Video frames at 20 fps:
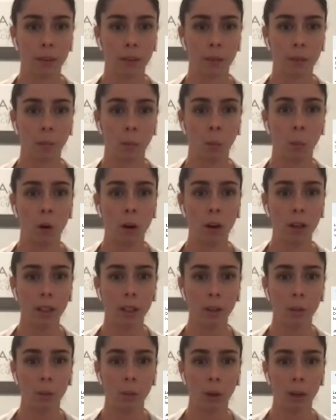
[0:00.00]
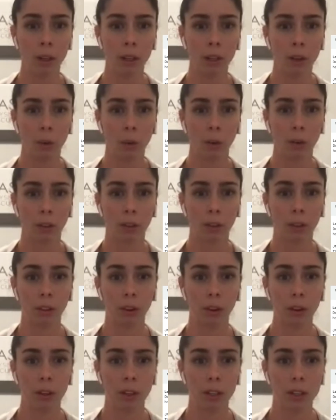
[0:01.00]
Walking, running,
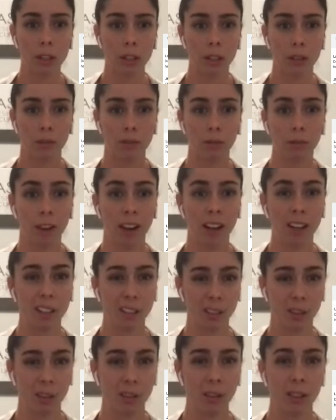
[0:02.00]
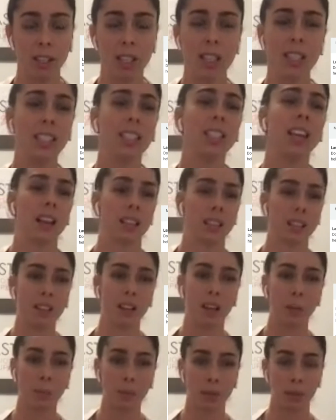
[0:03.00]
orthotics effects on knees. Yes,
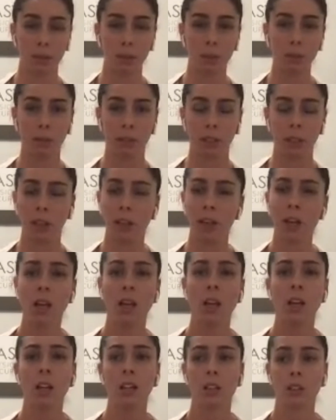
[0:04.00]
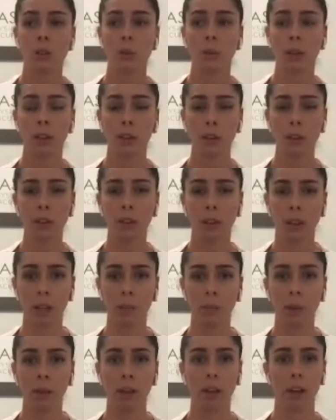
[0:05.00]
absolutely. So in our
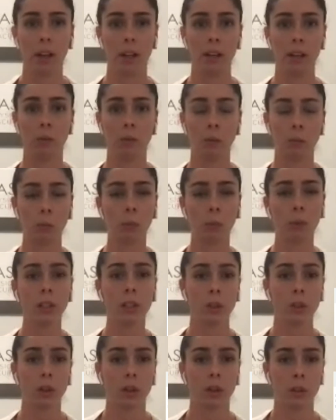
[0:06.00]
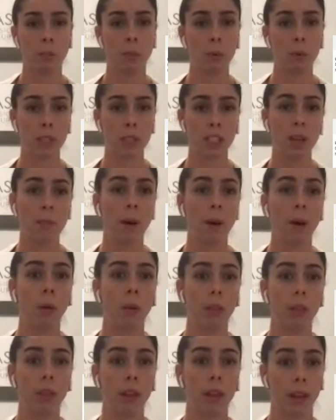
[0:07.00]
alignment, I really talked mostly about
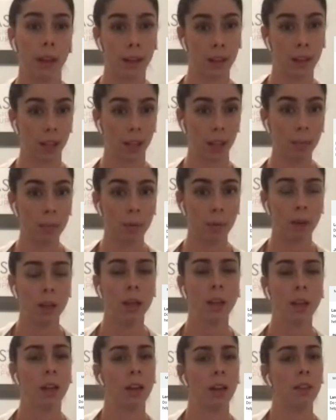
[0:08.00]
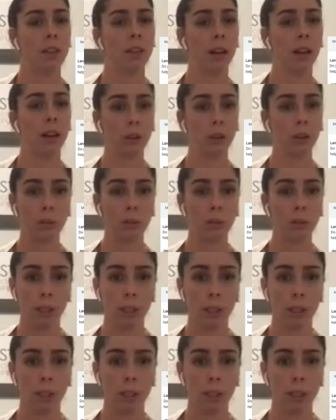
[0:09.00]
the hip and that
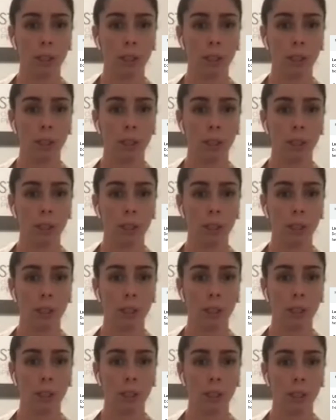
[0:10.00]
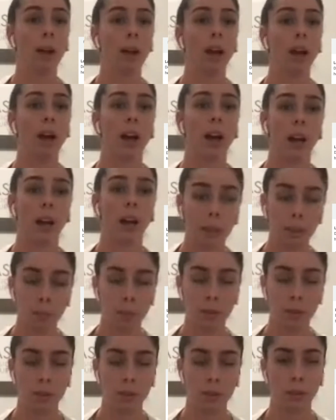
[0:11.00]
glute-med muscle, but
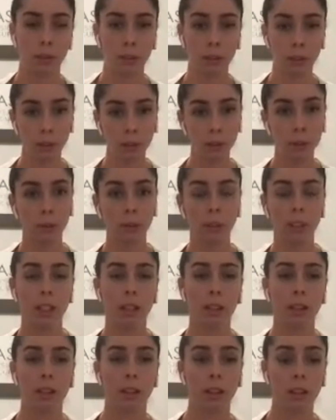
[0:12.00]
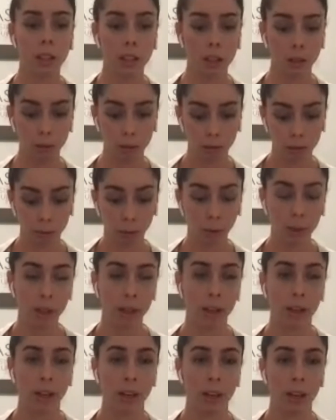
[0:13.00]
absolutely the
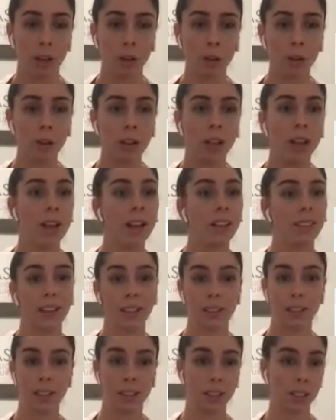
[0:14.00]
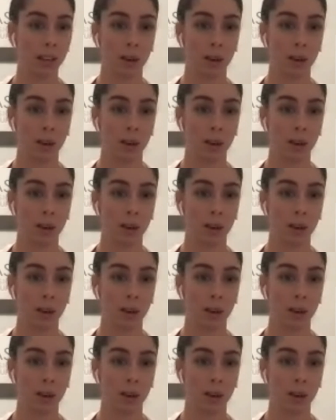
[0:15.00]
foot and ankle, that's its